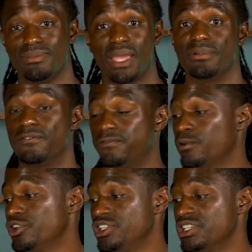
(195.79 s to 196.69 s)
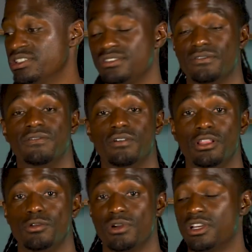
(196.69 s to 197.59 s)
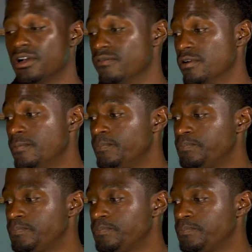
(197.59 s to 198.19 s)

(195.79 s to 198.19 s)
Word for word: maybe four years to fully recover.